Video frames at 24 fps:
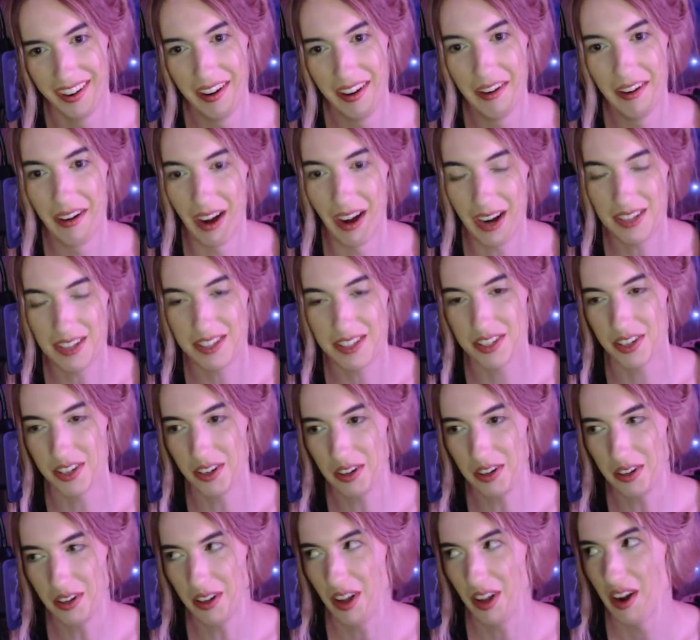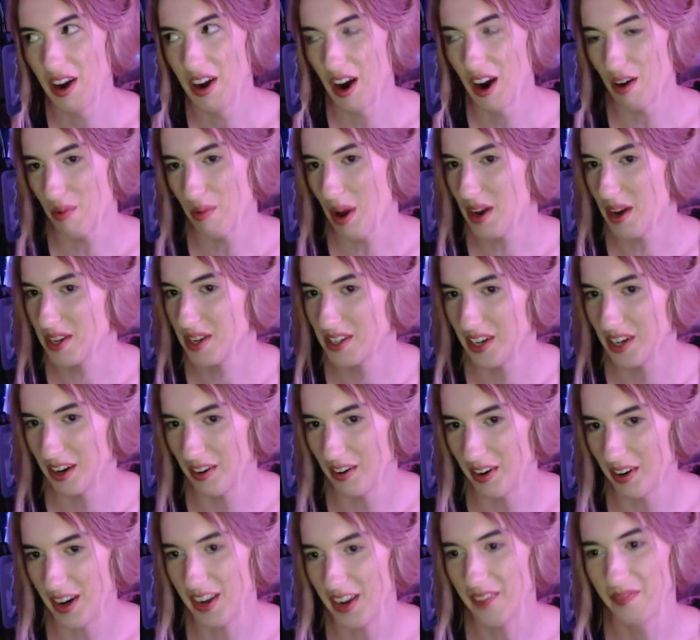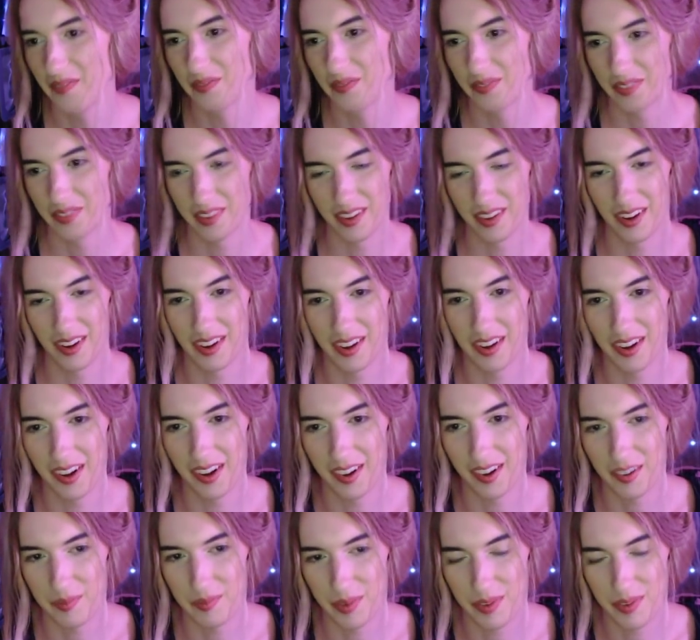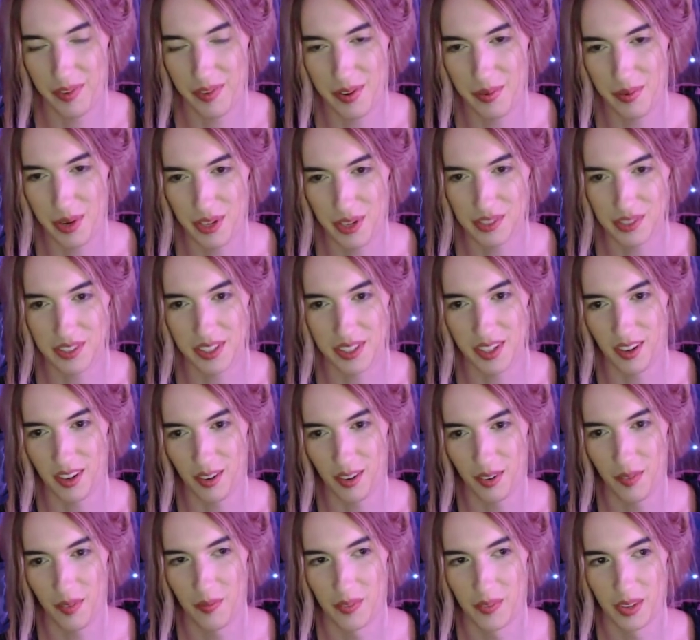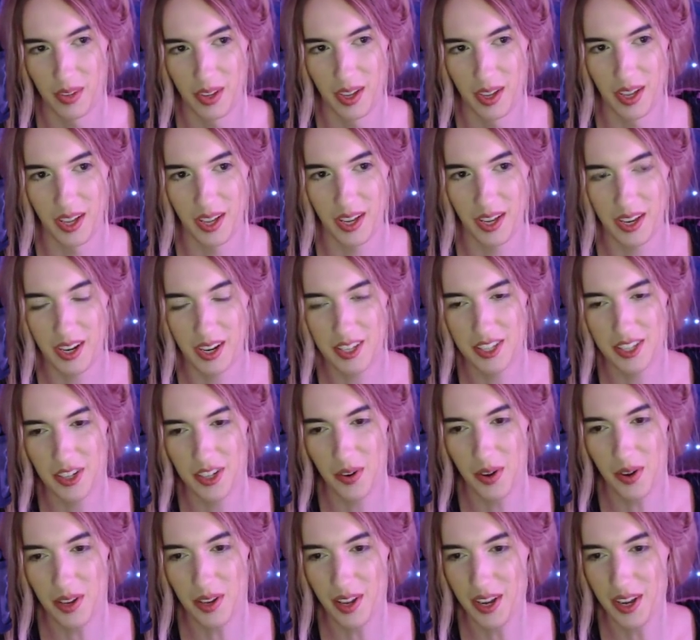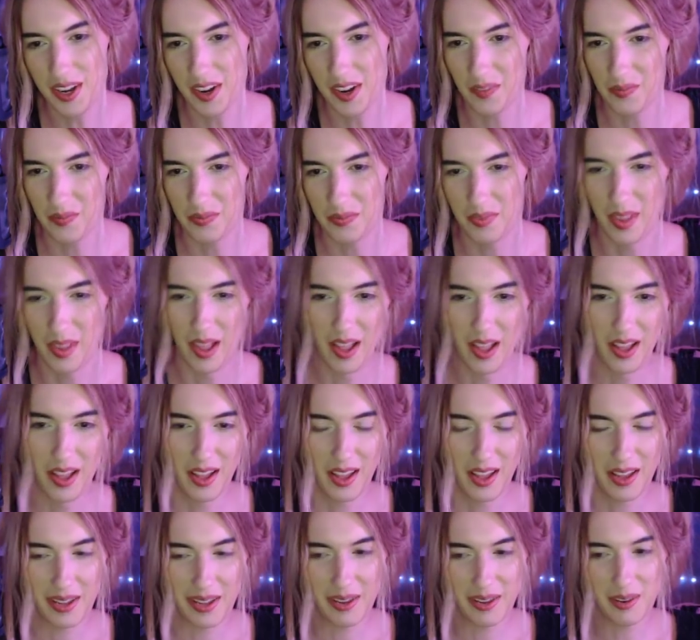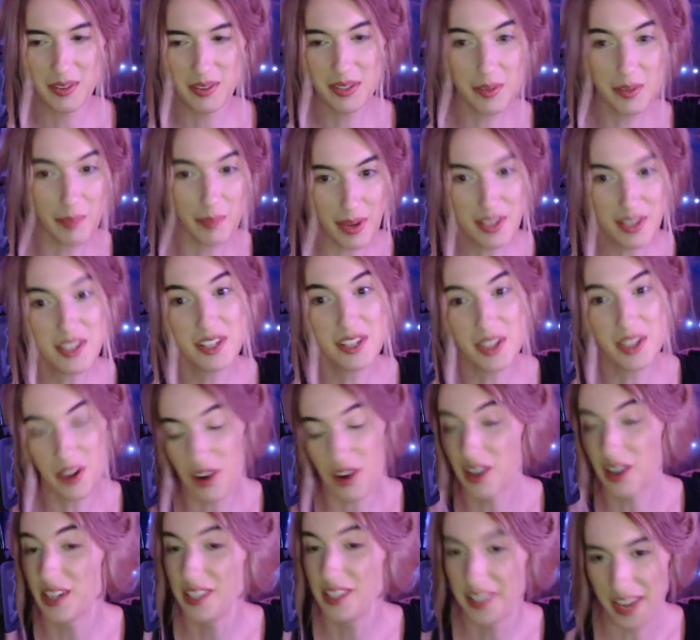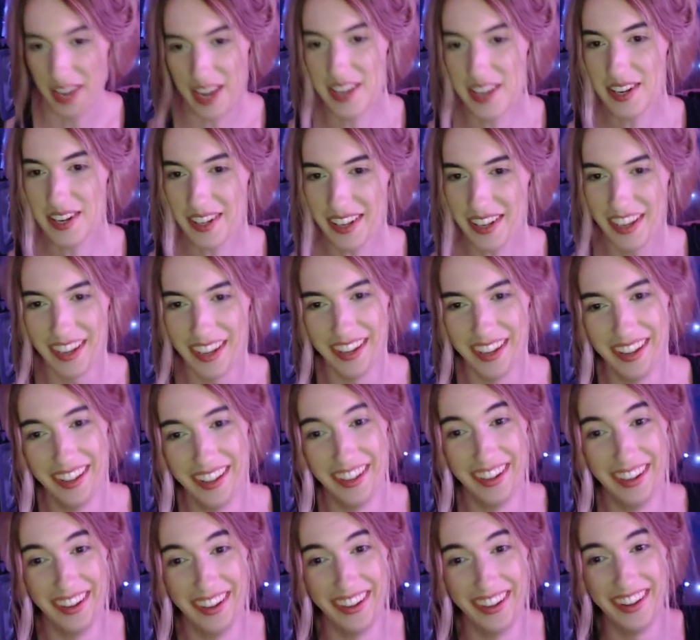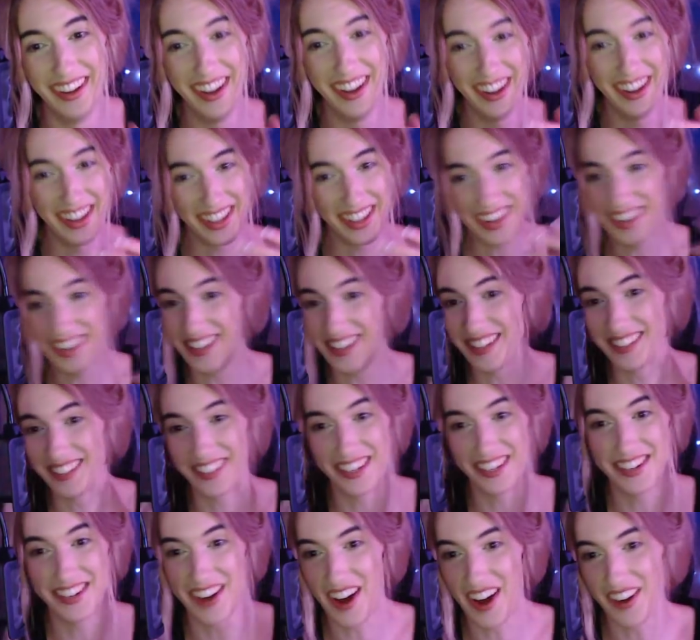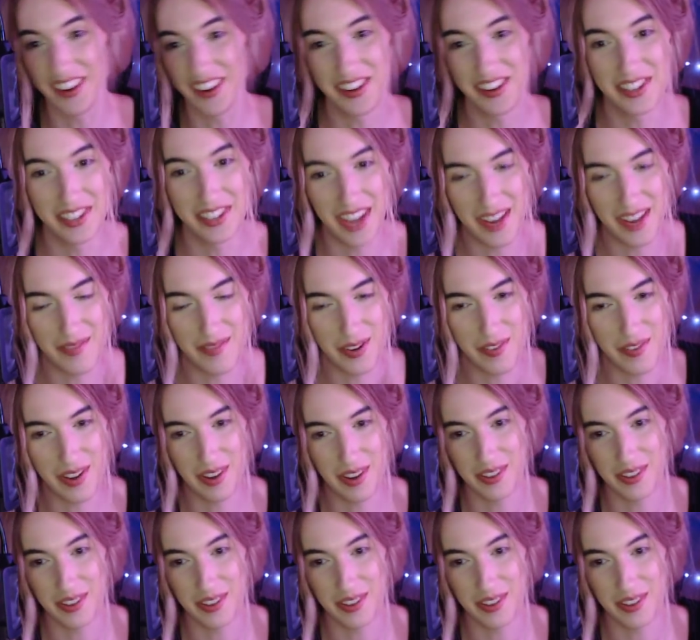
I saw Hereditary a few weeks ago, and I saw it like it was like basically on a date. It had this like not a good date movie.